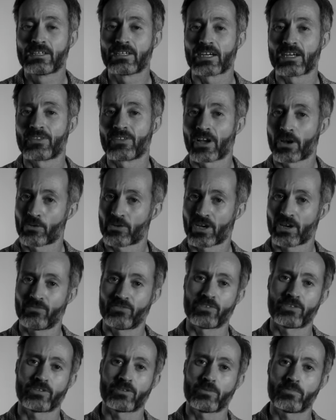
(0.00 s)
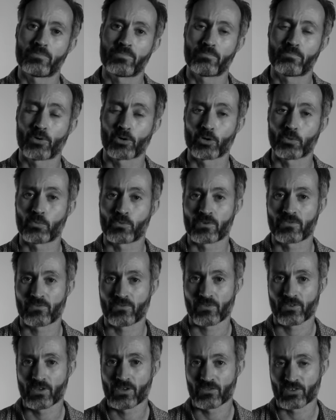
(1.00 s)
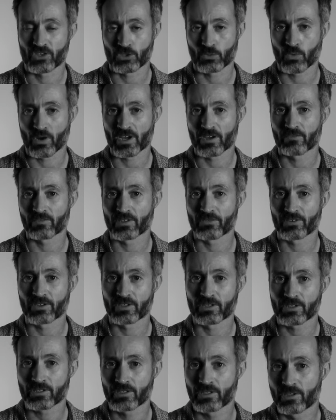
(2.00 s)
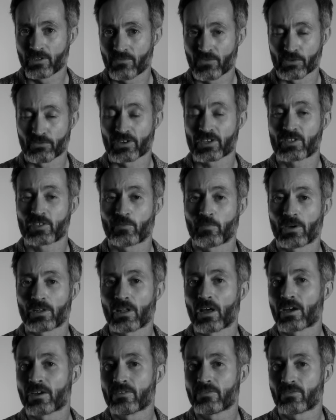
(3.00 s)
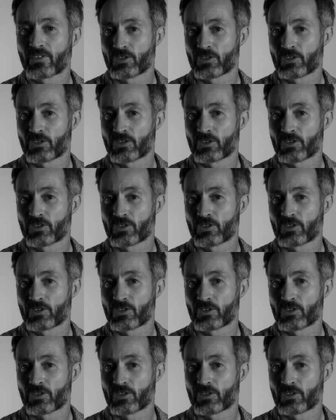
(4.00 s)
and that I would have to put up with this way of living for the rest of my life.